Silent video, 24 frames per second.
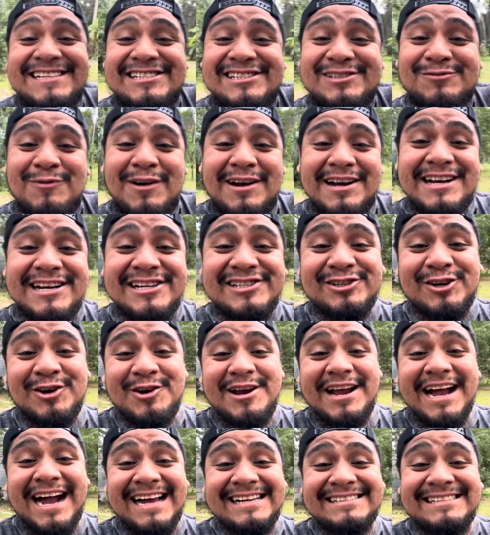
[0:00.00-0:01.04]
just wanting to show
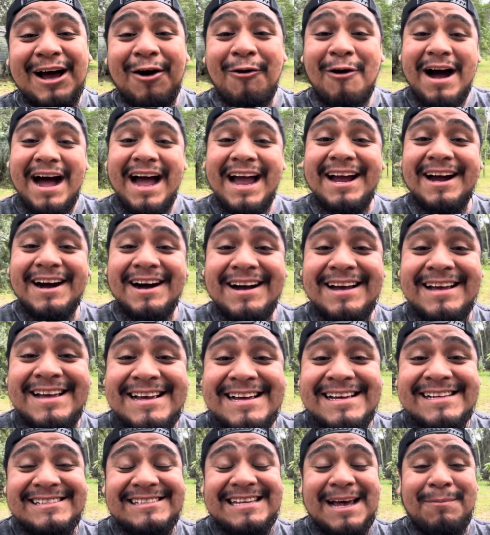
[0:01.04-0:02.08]
you guys how i uh,
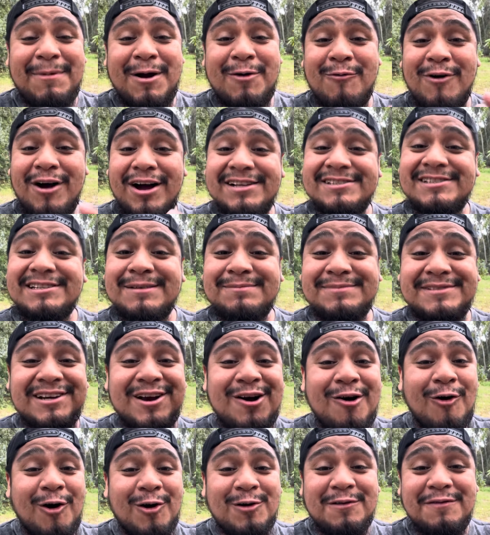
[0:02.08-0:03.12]
set my rods up to
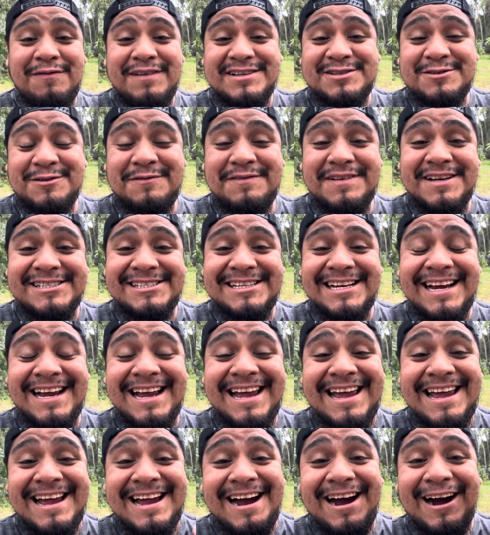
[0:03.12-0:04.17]
go artificial fishing
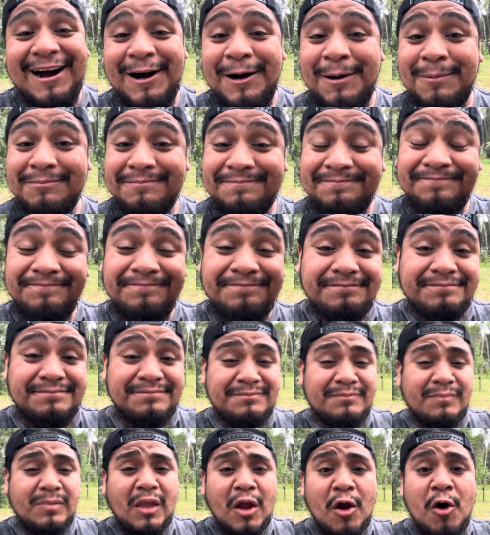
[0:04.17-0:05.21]
um,
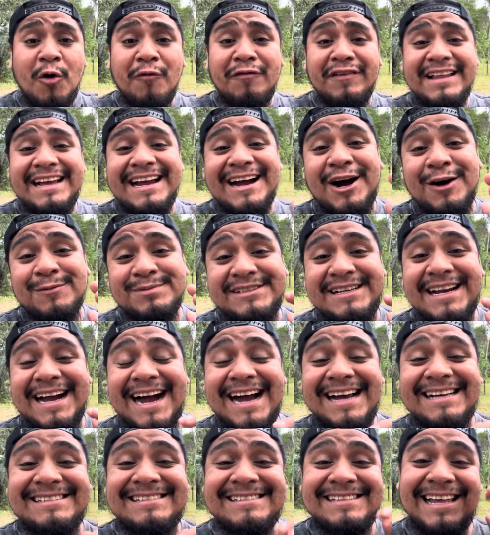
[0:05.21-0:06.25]
hopefully it helps you
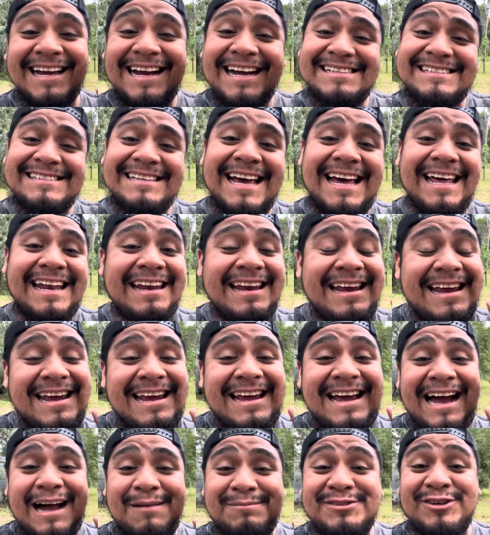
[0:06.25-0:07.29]
guys like i said
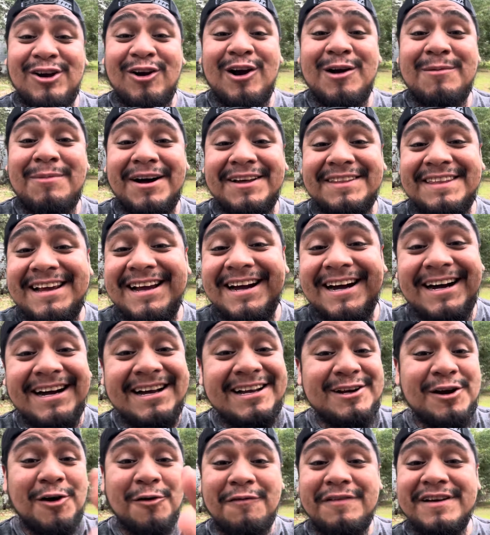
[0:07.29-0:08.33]
I'm sorry about the uh,
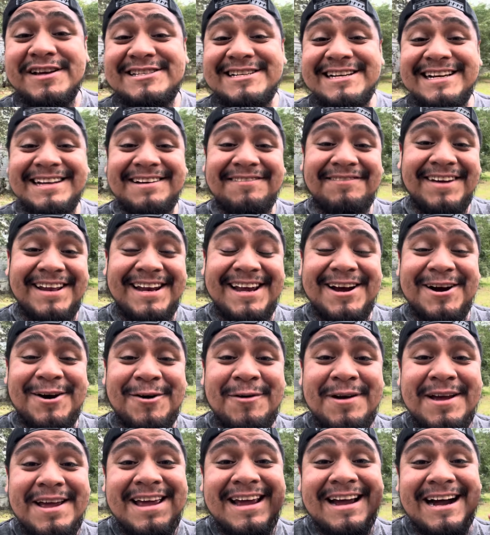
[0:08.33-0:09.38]
no fishing in the
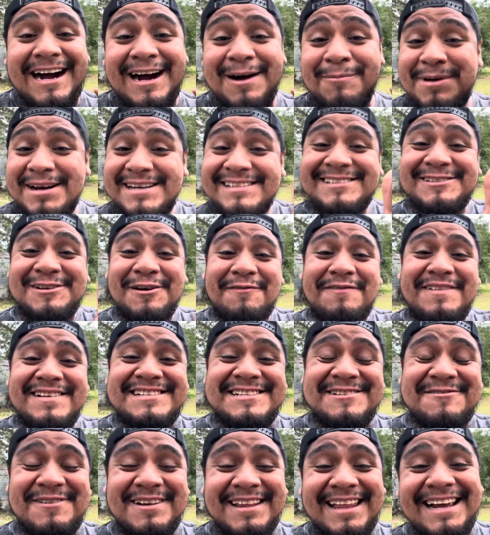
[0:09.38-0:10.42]
video, uh, but it's still
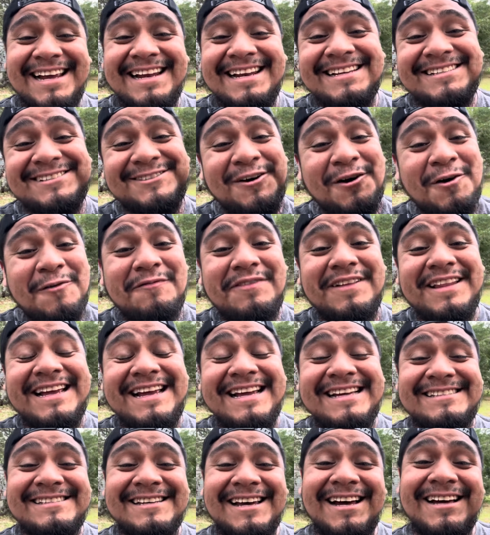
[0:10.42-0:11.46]
fishing related. So hopefully
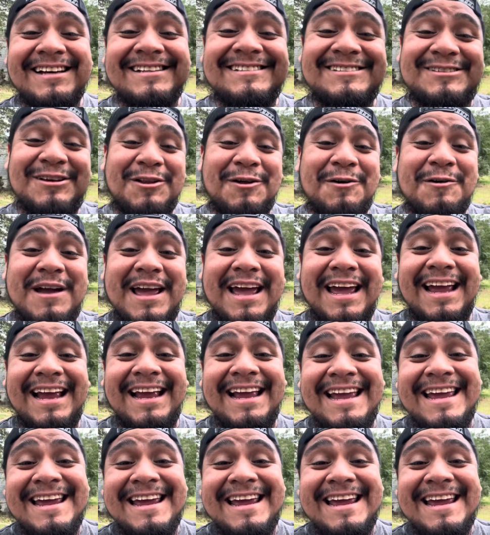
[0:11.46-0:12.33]
it's uh, still okay.